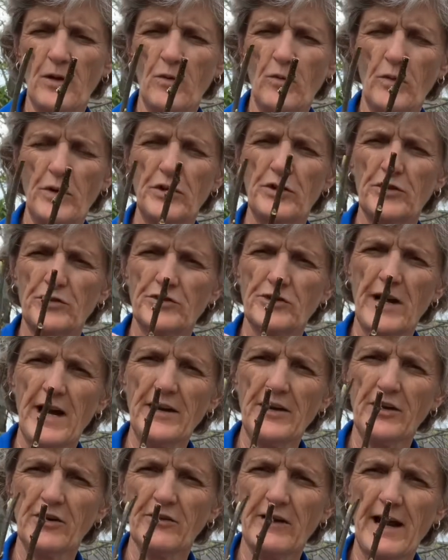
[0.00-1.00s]
When you're
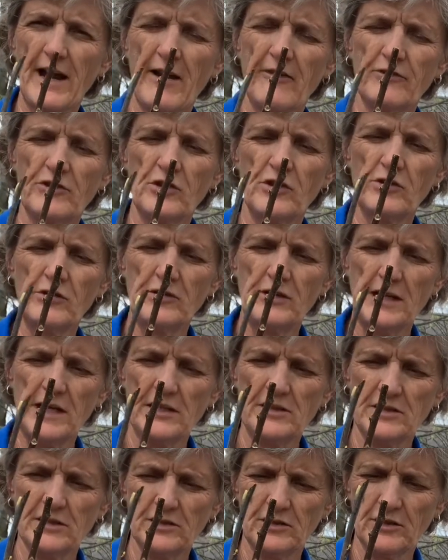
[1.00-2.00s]
trying to graft, you
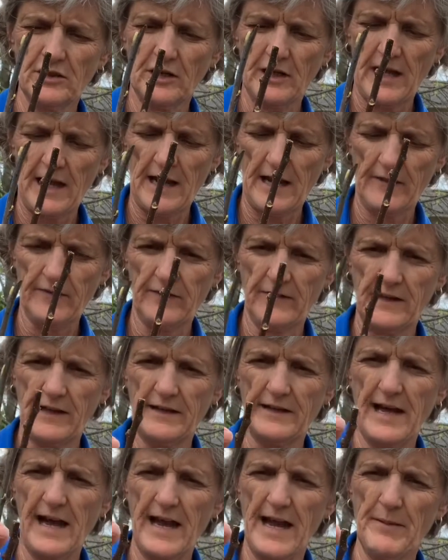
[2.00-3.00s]
need to look at the
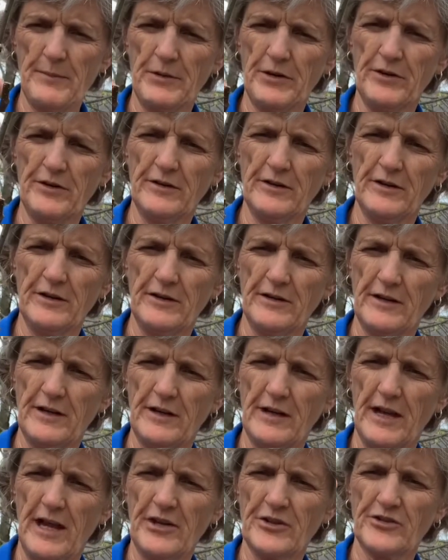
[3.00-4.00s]
diameter
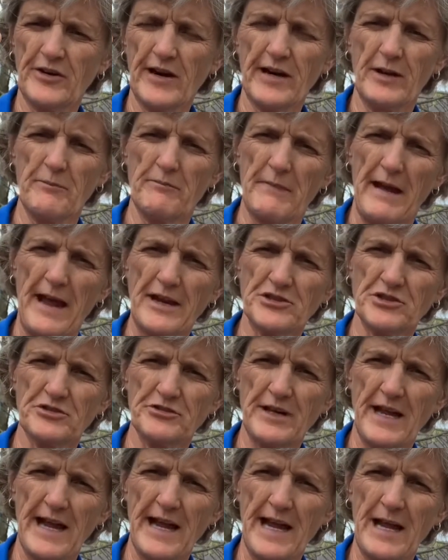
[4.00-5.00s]
and try to match your
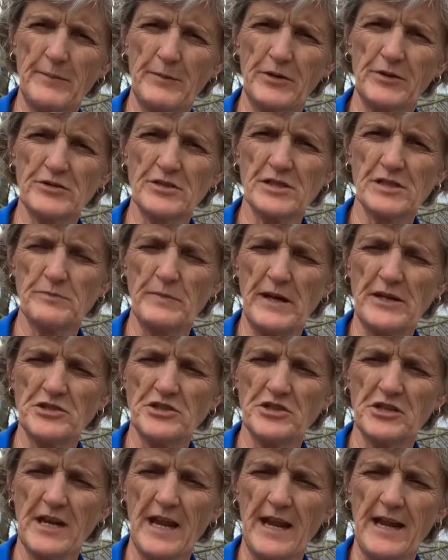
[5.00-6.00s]
diameters as best
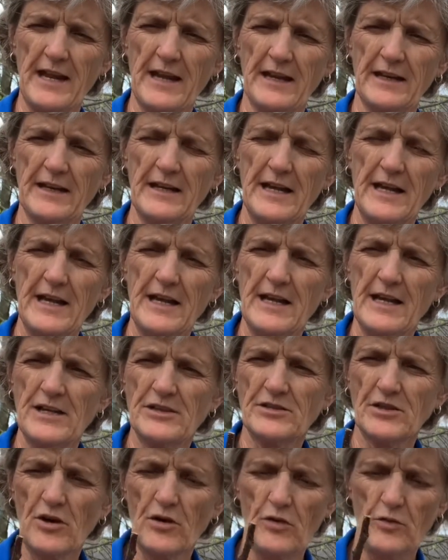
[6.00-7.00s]
you can.
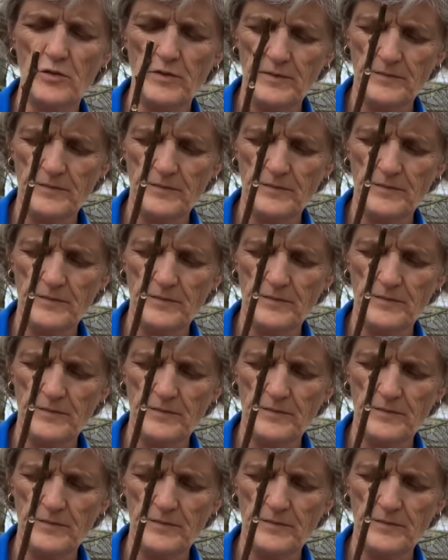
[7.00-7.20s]
So